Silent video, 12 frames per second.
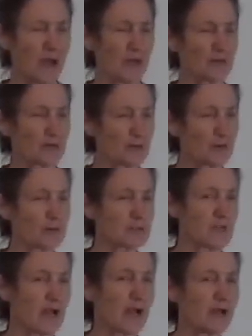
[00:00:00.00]
And the
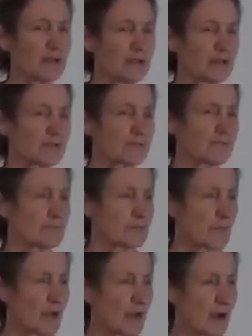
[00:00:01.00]
cooked onion,
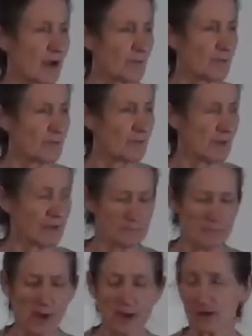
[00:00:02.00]

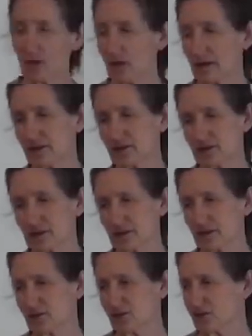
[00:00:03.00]
in my knowledge,
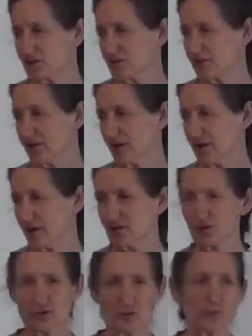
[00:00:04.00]
is used for
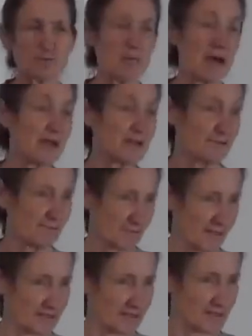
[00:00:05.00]
two main
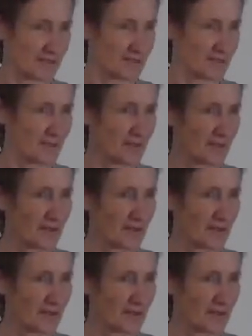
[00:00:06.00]
reasons.